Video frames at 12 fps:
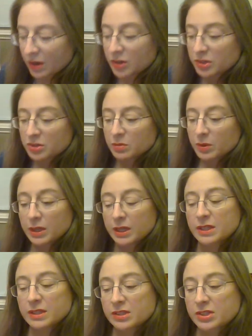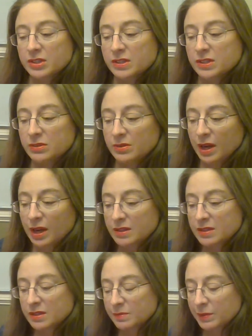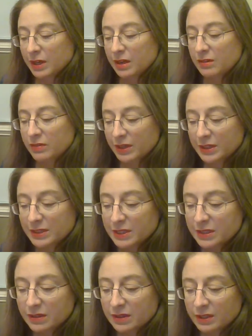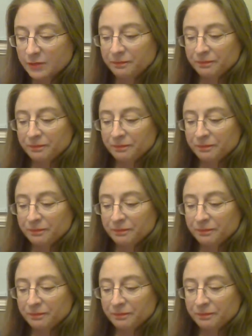under what conditions do gases behave ideally?